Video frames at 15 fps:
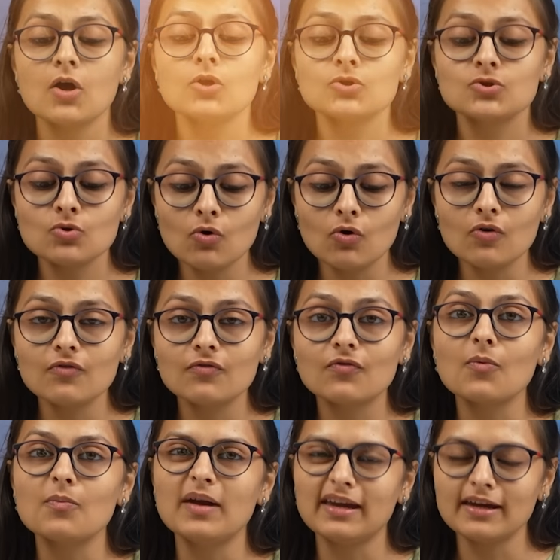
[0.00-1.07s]
So
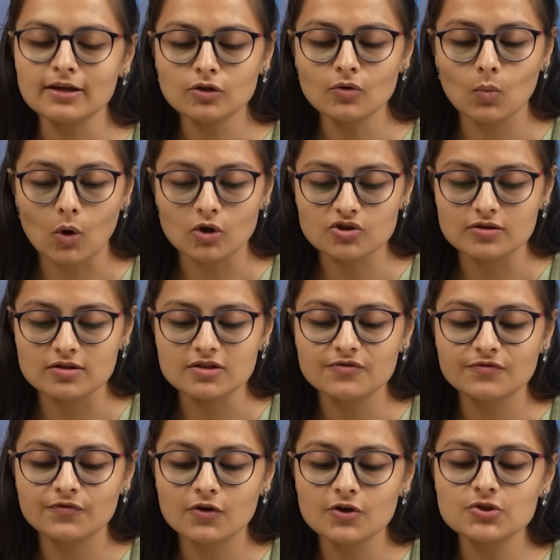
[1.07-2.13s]
for making the watch list,
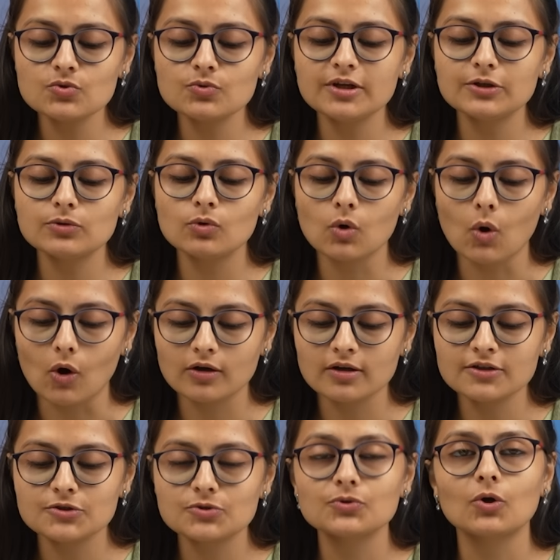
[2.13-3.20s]
first you need to log
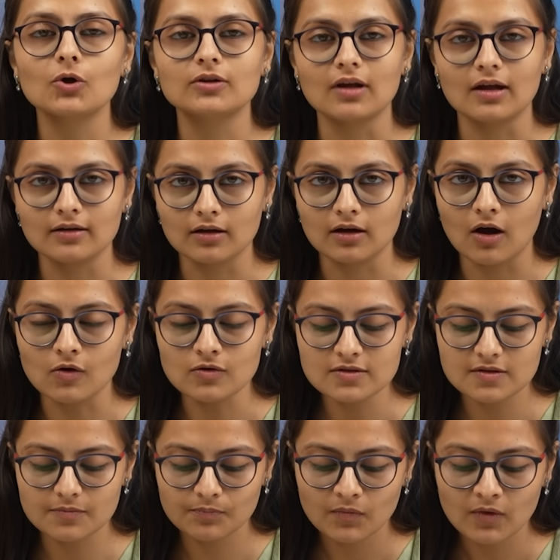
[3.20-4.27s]
in into your Dhan account.
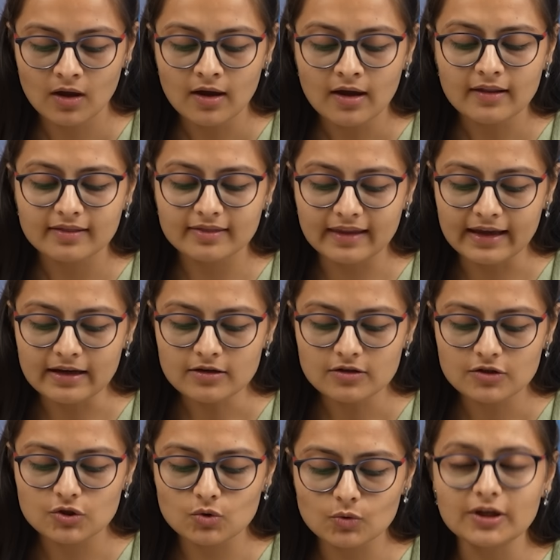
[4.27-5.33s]
Then
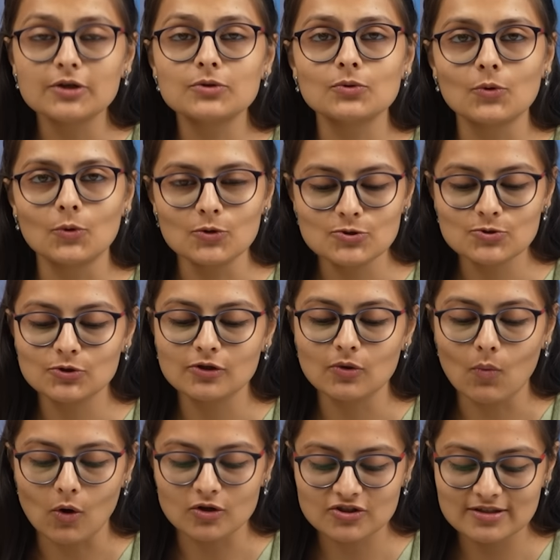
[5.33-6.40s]
you need to go to the
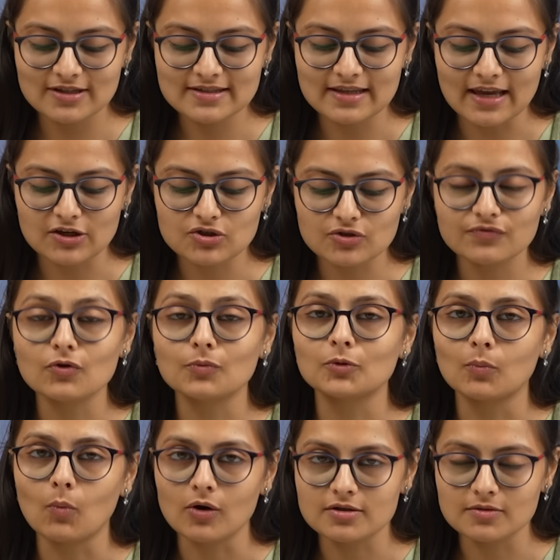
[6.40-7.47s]
watch list section from the
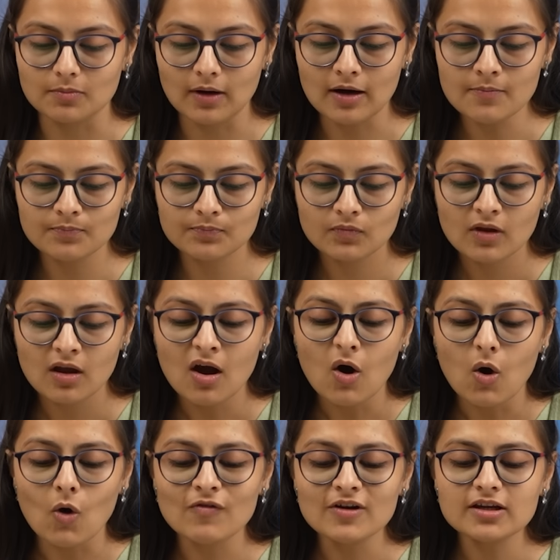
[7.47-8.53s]
bottom bar.
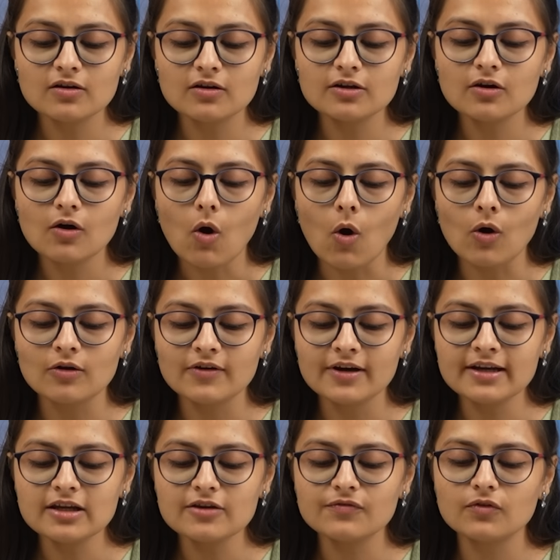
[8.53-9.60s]
Over here,
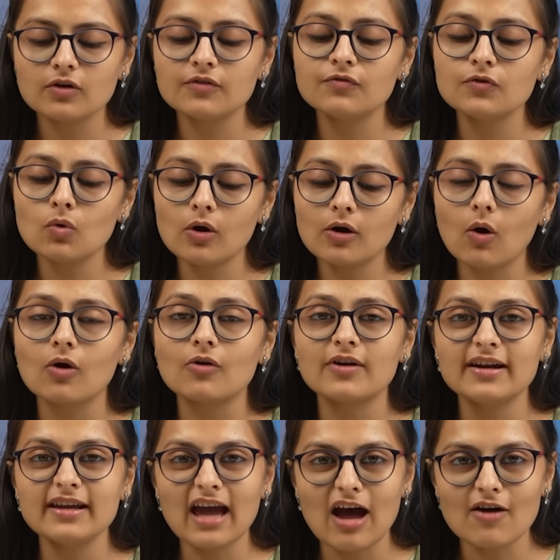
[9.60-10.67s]
already if, if you are
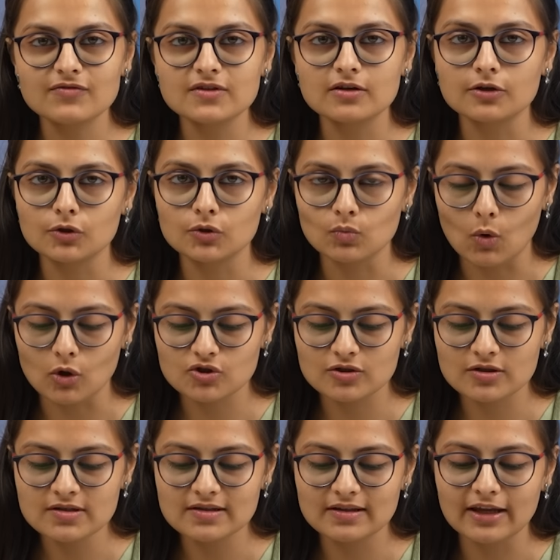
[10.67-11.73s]
already have certain watch
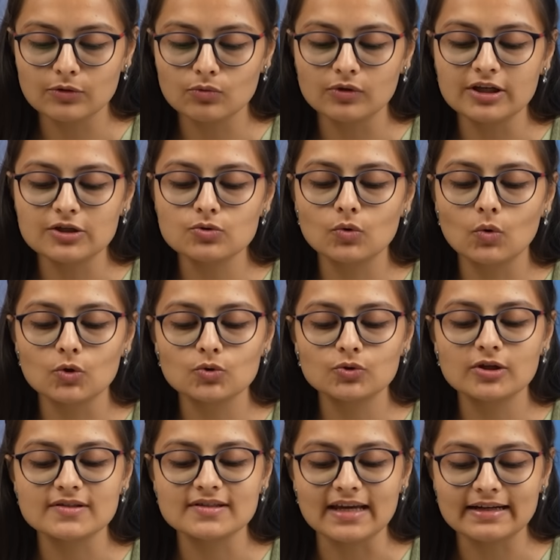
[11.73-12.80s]
list, then you need to go to
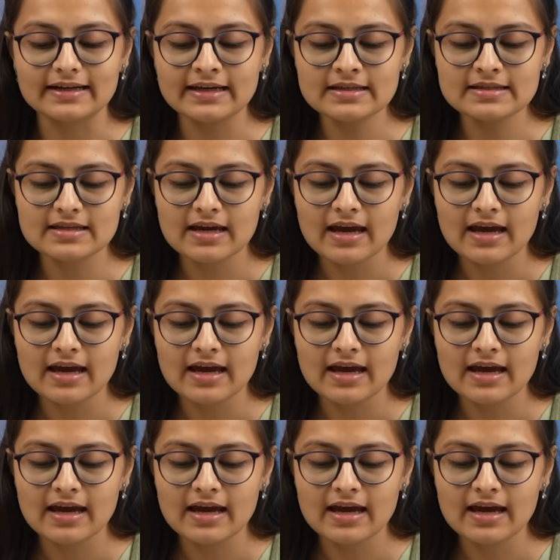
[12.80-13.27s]
the settings